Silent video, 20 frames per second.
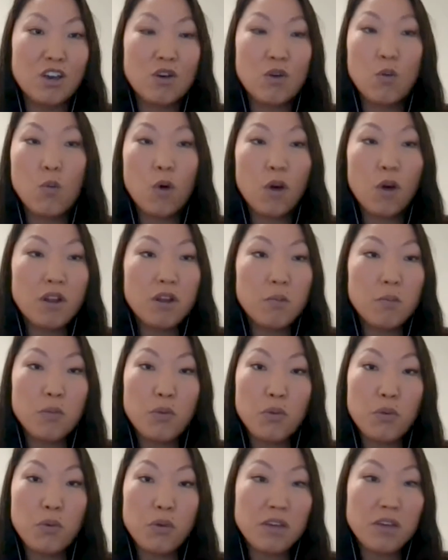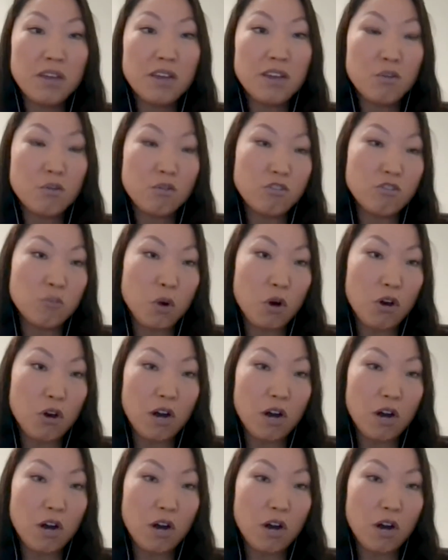One employee to a small